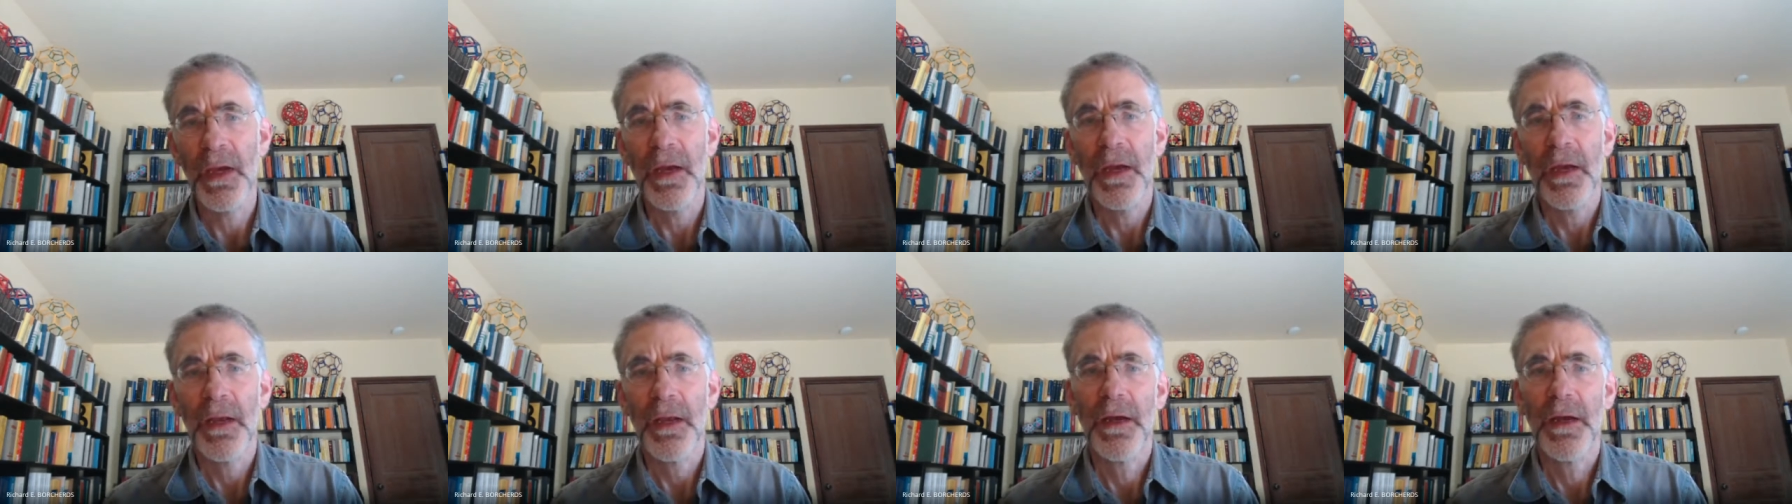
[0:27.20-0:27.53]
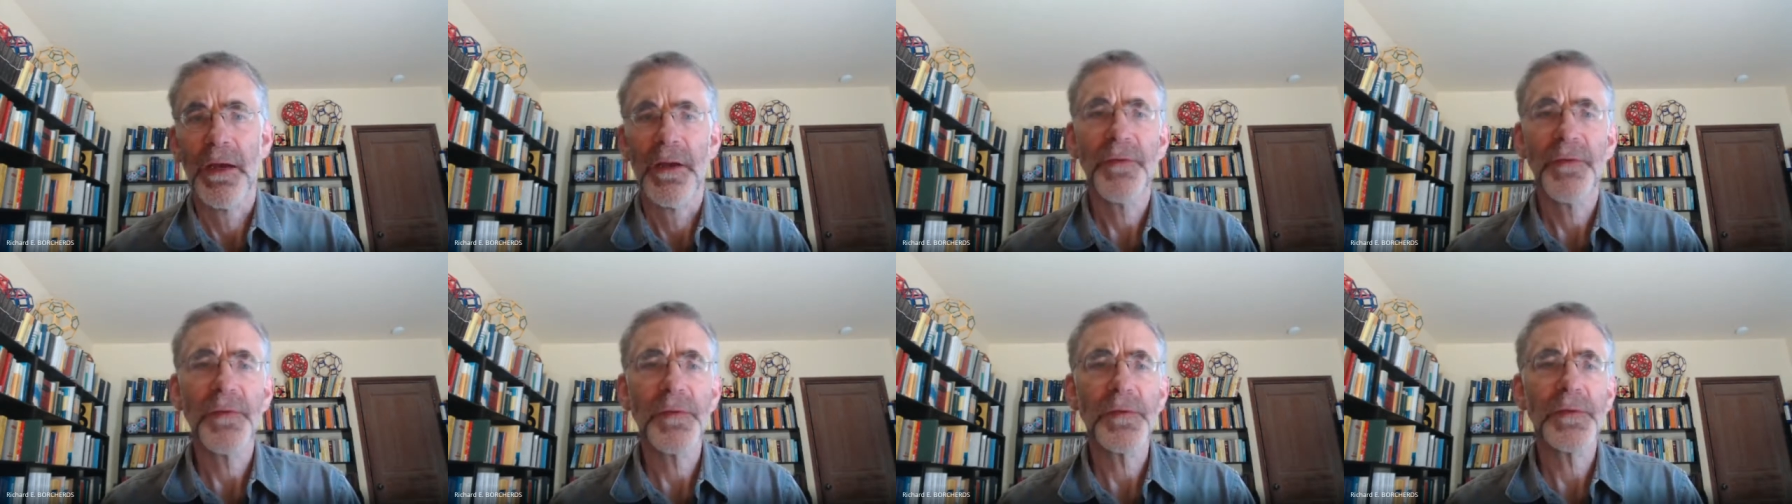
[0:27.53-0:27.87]
Now,
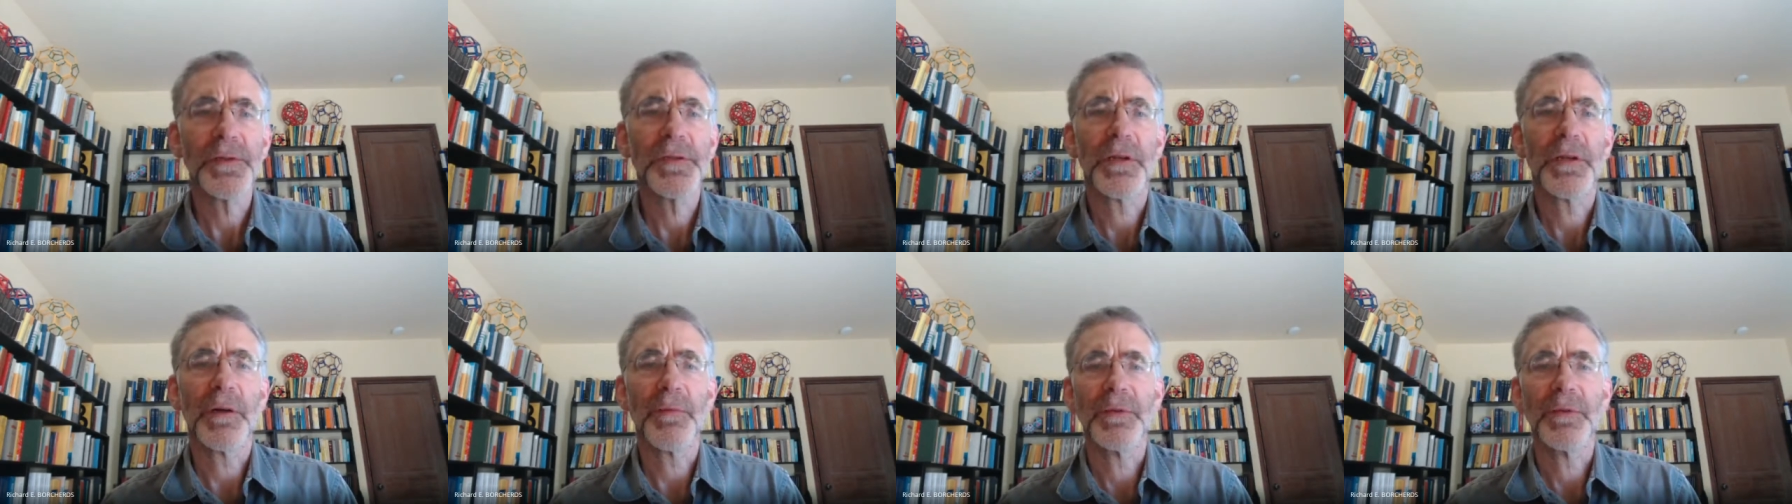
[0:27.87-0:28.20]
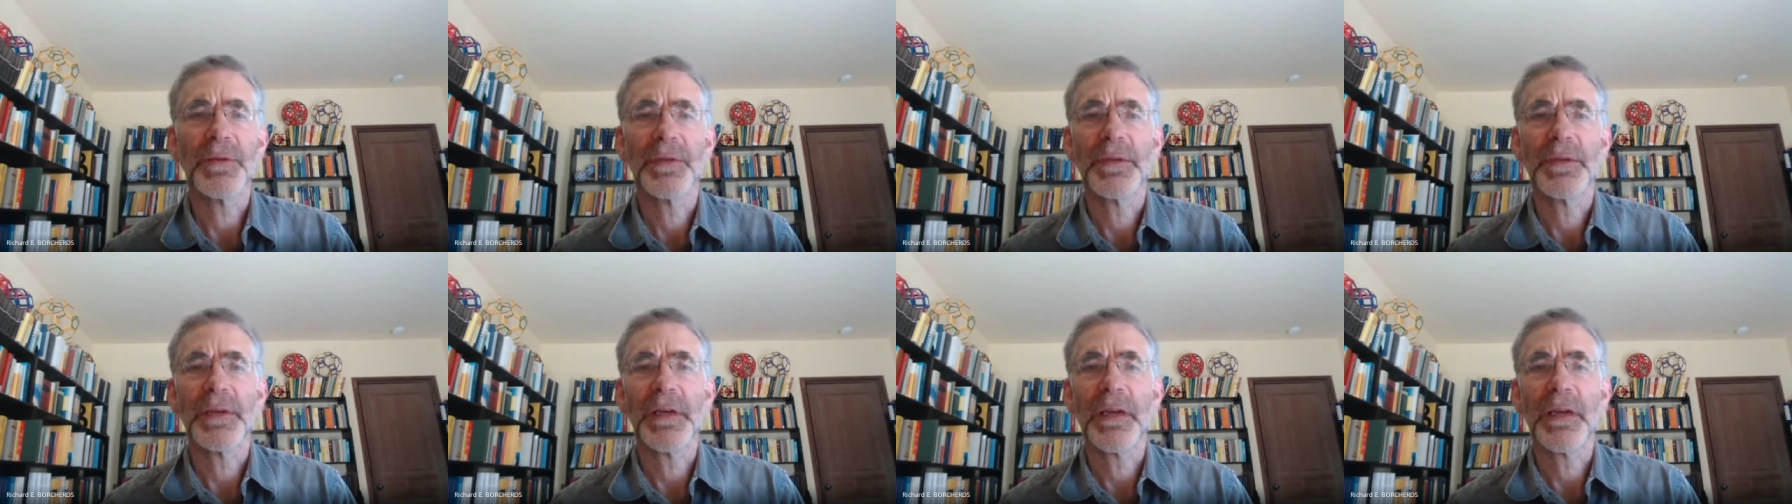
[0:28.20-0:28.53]
if you stop and
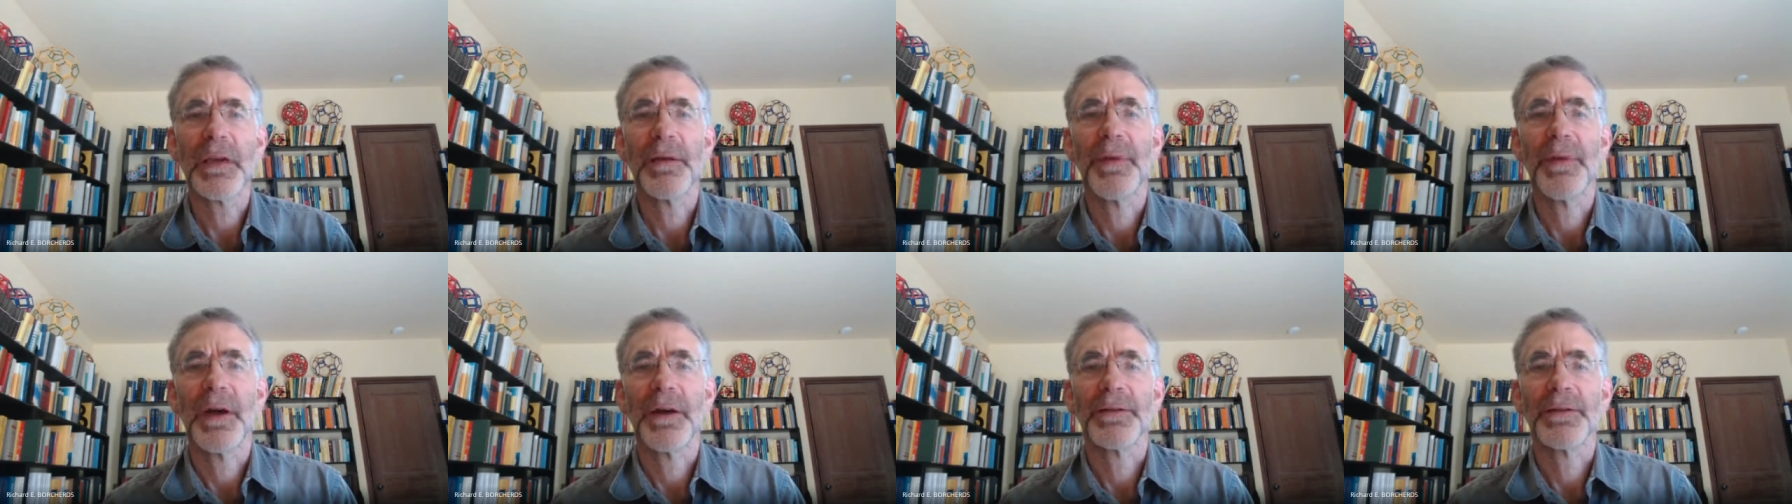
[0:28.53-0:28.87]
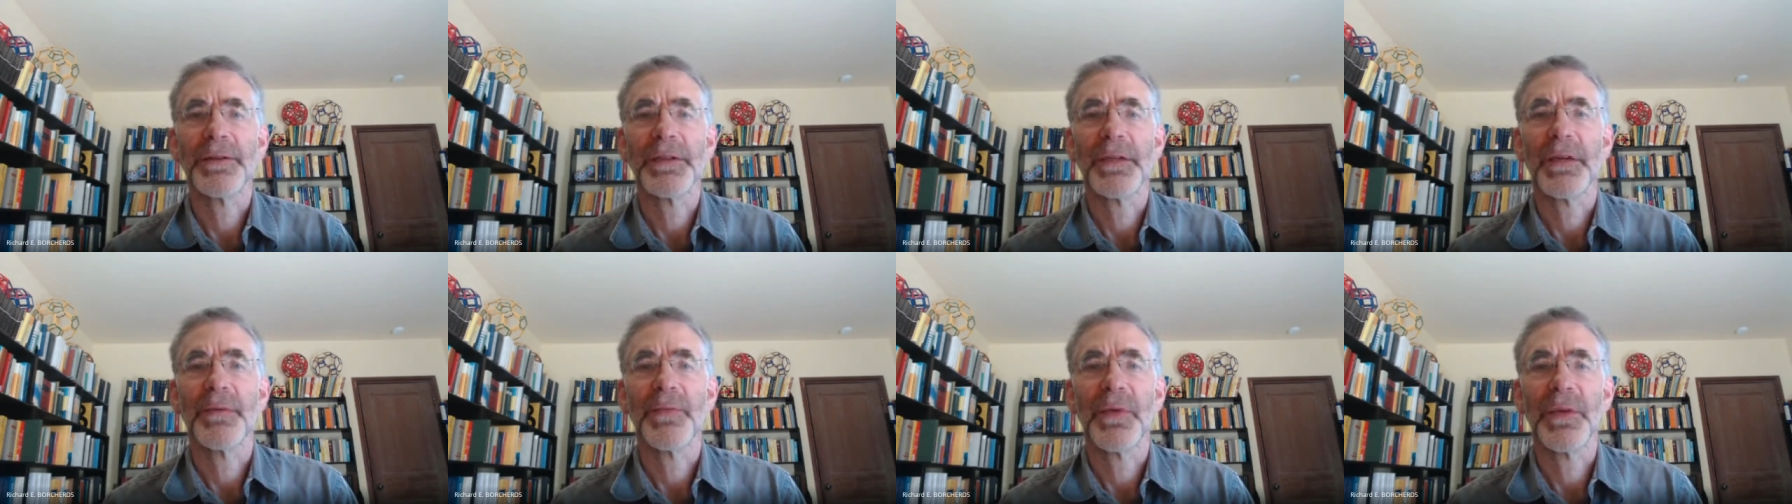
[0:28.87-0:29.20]
think about
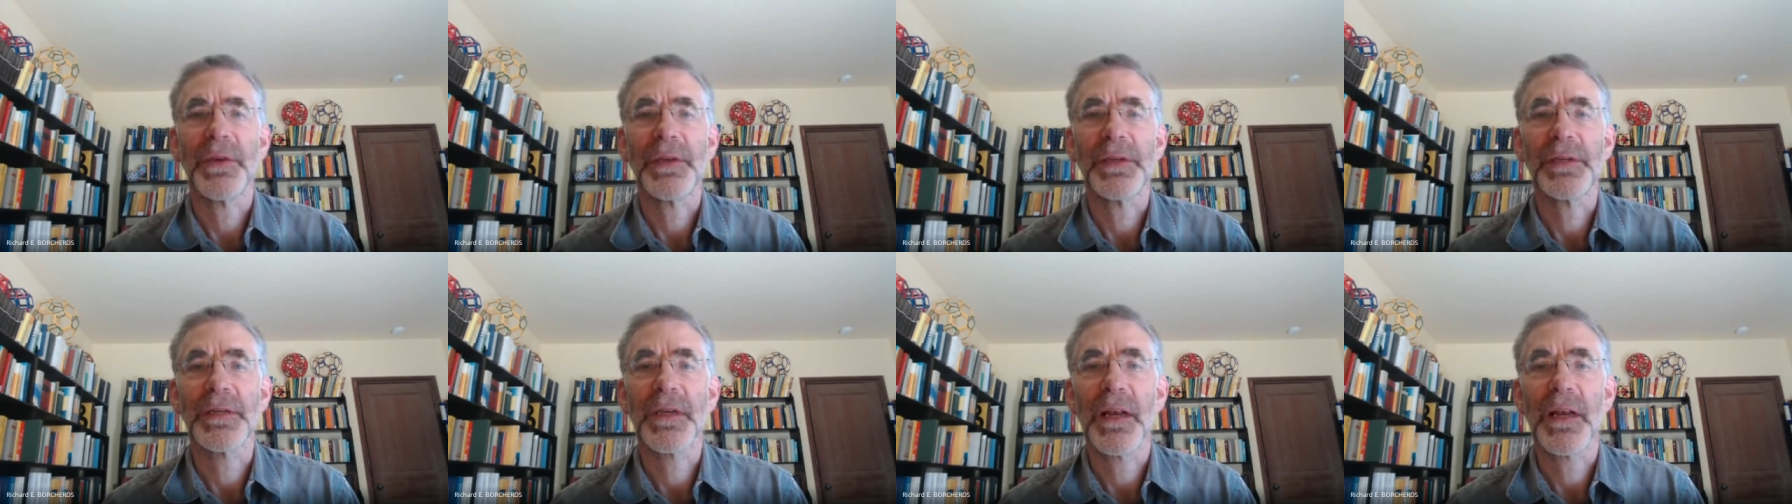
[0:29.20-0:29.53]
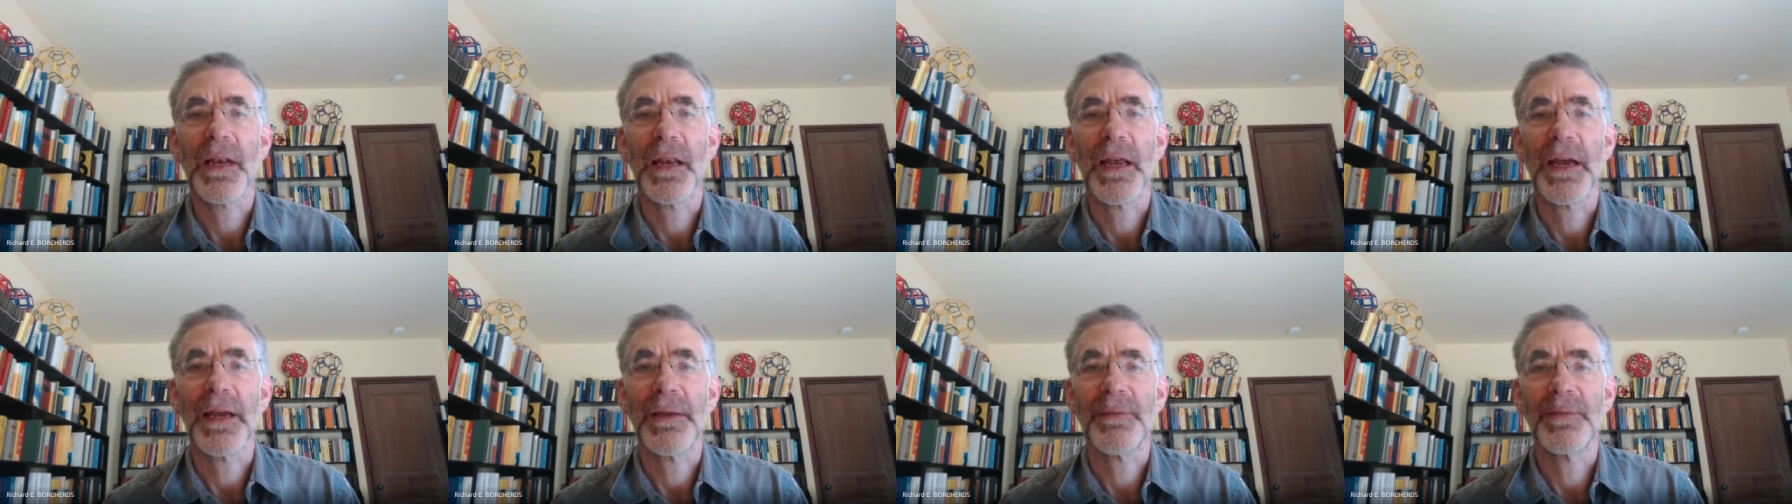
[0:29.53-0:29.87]
some of these
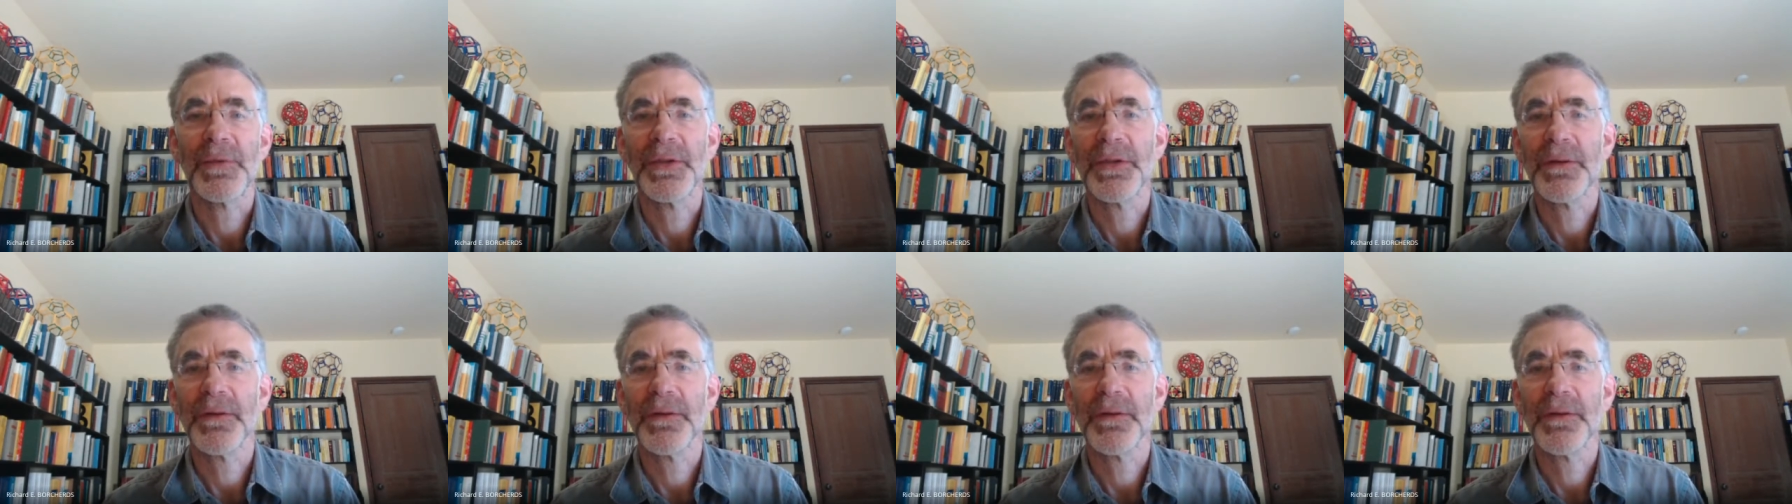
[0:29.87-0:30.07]
claims,